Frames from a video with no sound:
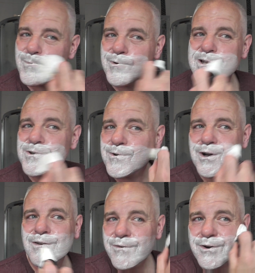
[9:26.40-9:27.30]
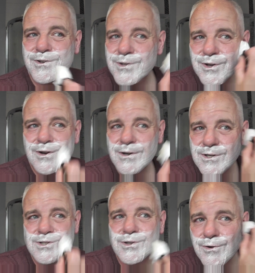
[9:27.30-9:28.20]
RazoRock for New
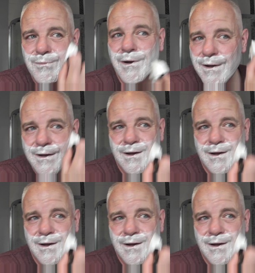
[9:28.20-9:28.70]
York soap.